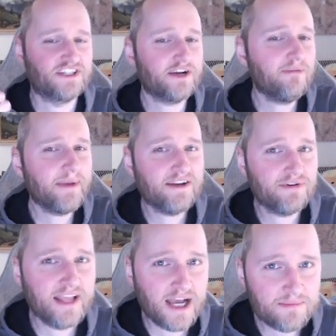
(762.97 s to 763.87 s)

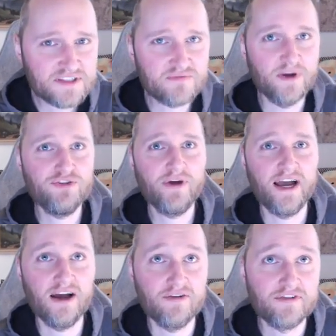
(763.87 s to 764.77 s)
Gerrymandering happens when you
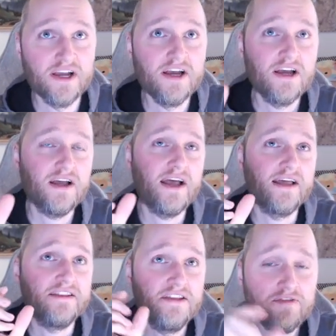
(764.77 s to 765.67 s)
have
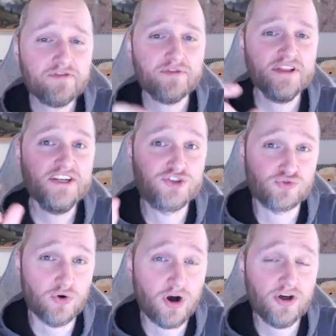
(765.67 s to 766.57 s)
differently
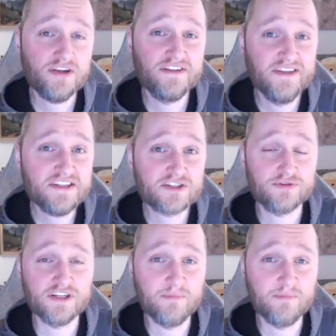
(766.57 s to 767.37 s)
drawn district